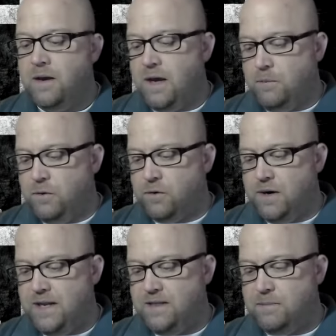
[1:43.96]
And I'm going to
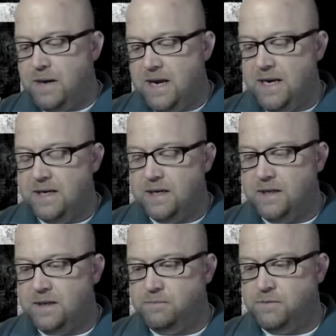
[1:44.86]
read the main
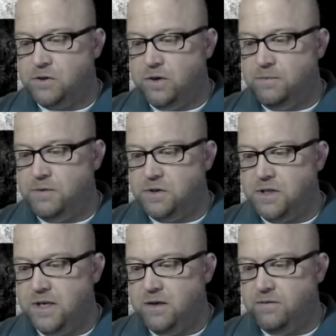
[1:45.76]
scriptures
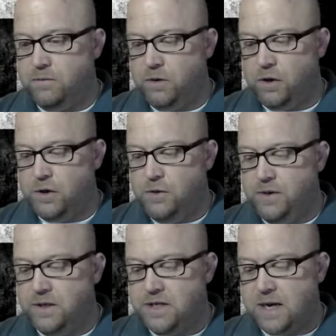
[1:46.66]
here from Luke
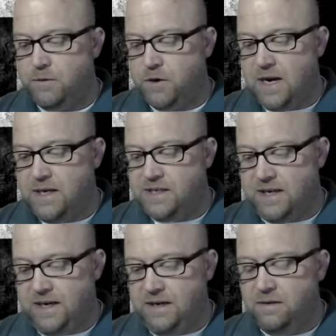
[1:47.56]
chapter
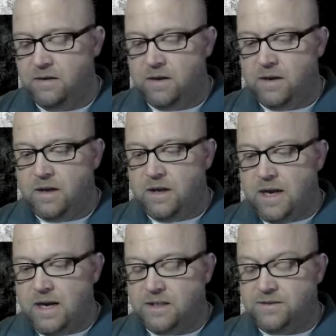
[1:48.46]
18.
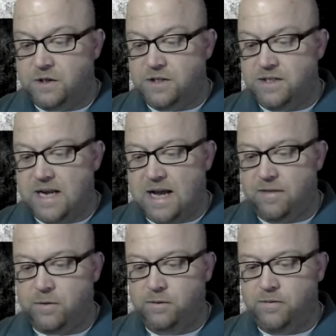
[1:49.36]
And it's verses 9
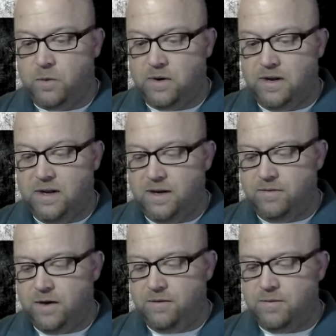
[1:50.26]
through 14, a
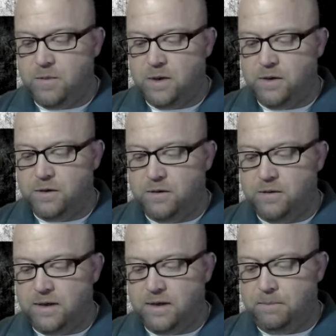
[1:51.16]
very familiar
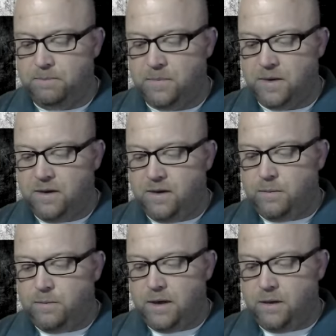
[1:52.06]

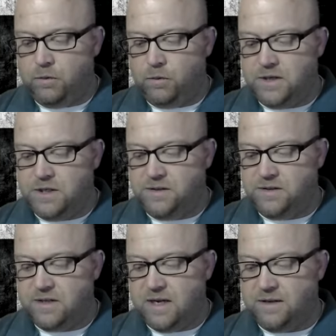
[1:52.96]
parable that
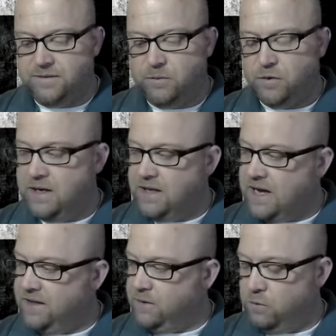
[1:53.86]
Jesus tells. I'm going to read
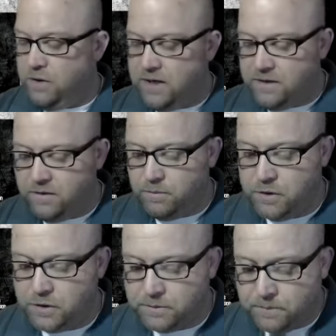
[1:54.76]
that and then we'll get into the
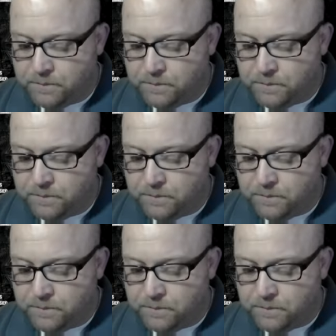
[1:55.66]
book.